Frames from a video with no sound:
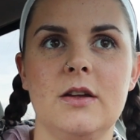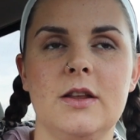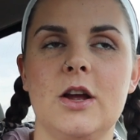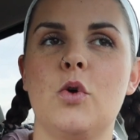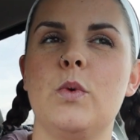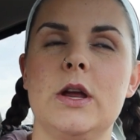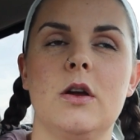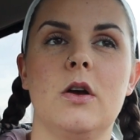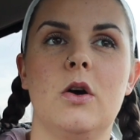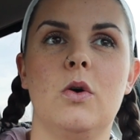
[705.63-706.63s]
like a week
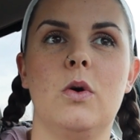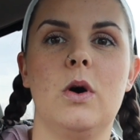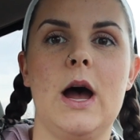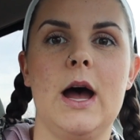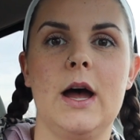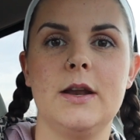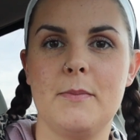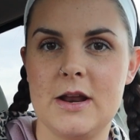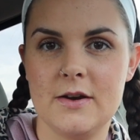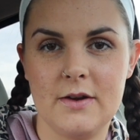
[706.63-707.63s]
ago on a
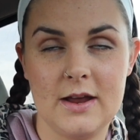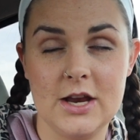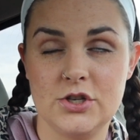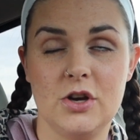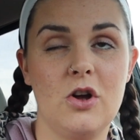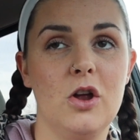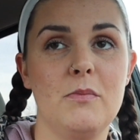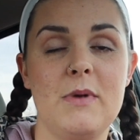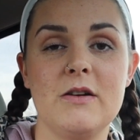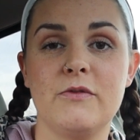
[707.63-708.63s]
medication
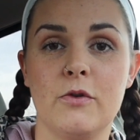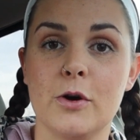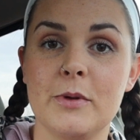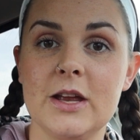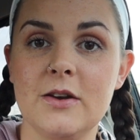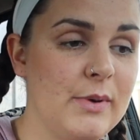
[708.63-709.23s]
called metformin.